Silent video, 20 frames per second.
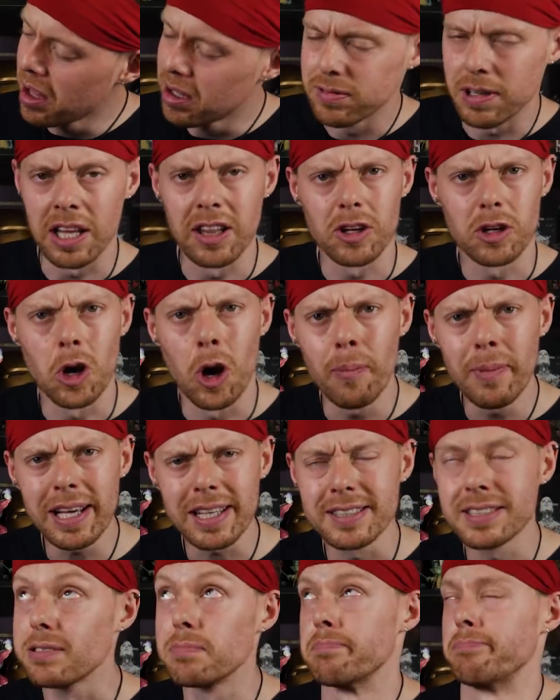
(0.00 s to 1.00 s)
In the
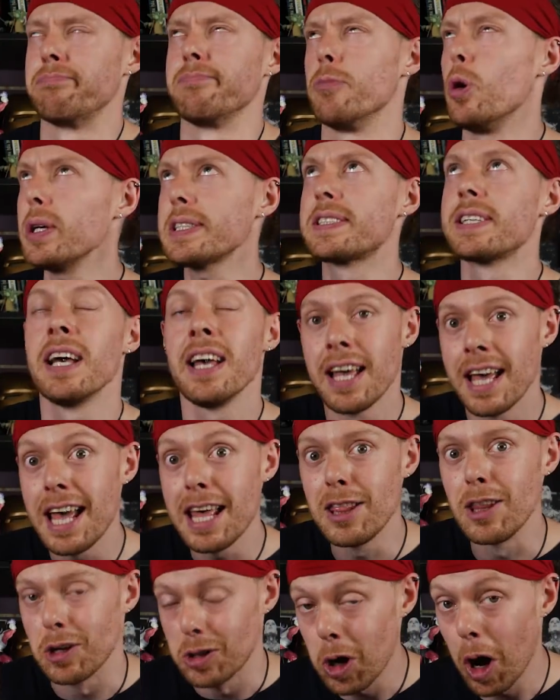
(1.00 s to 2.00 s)
comics? What?
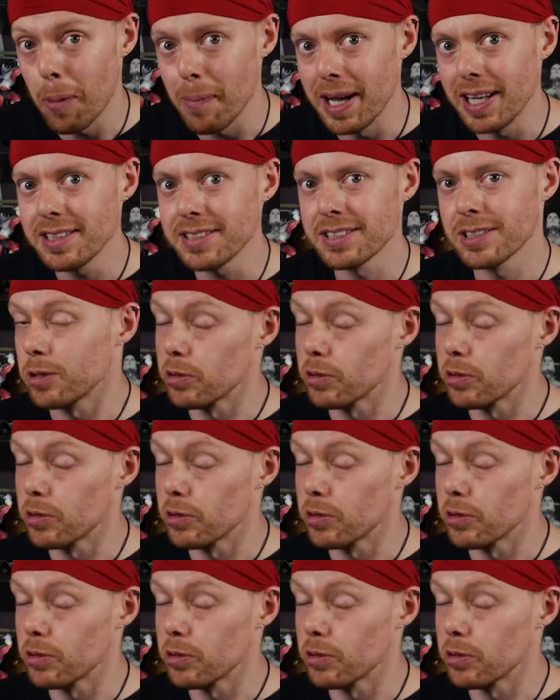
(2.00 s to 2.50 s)
in the comments,